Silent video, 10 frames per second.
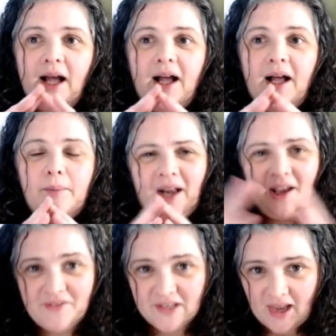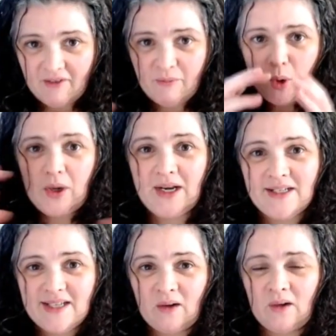But I've broken
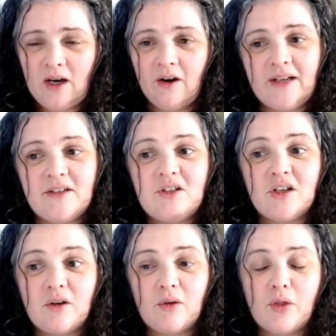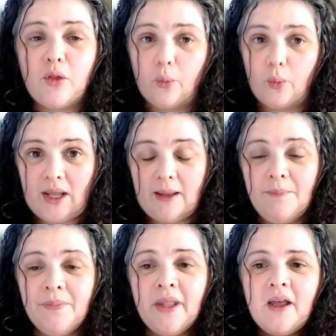it down here into 3.
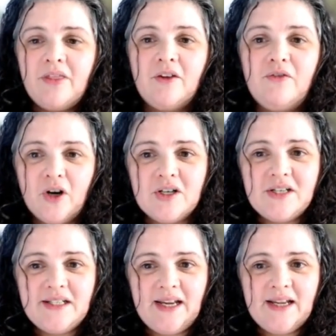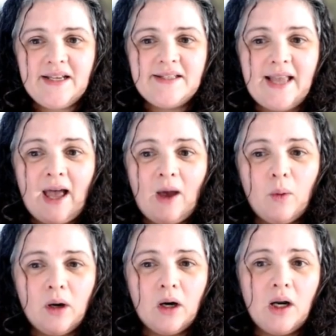The first is
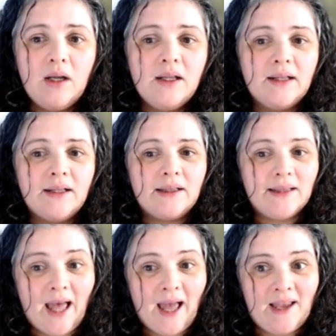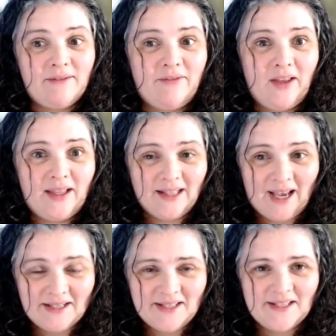our live
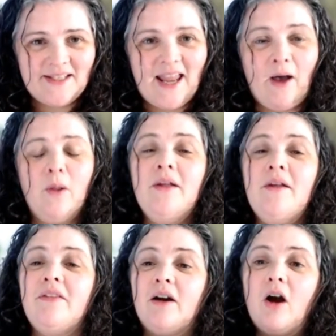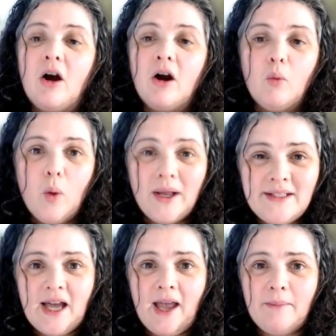classes. Now, there are
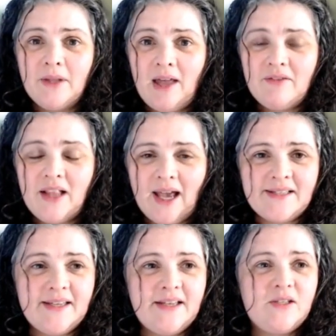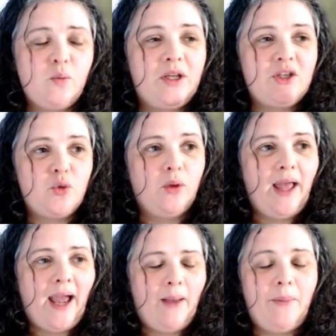one-time live classes, which
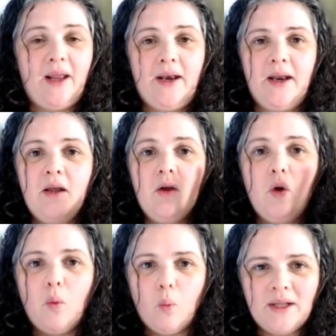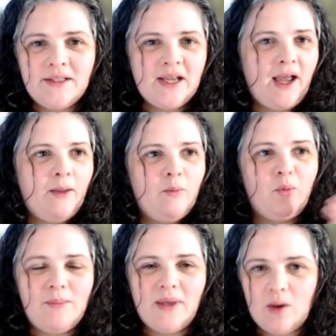will happen one
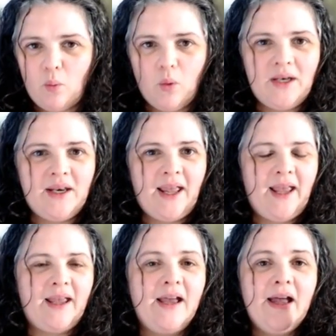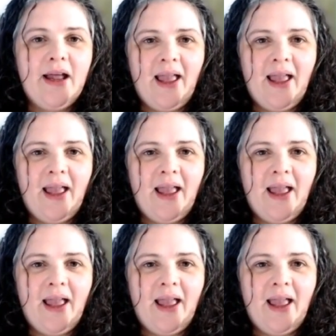time. We meet one day,